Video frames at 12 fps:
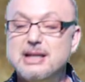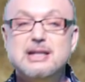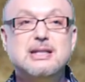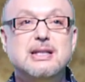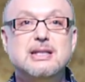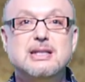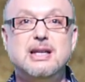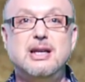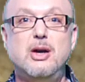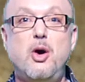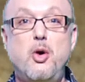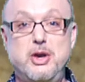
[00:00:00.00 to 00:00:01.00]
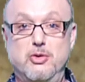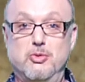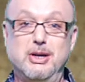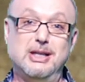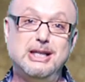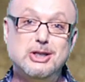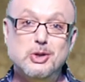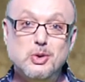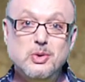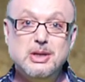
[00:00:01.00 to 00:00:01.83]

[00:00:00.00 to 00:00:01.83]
It's going to say, oh, you really do?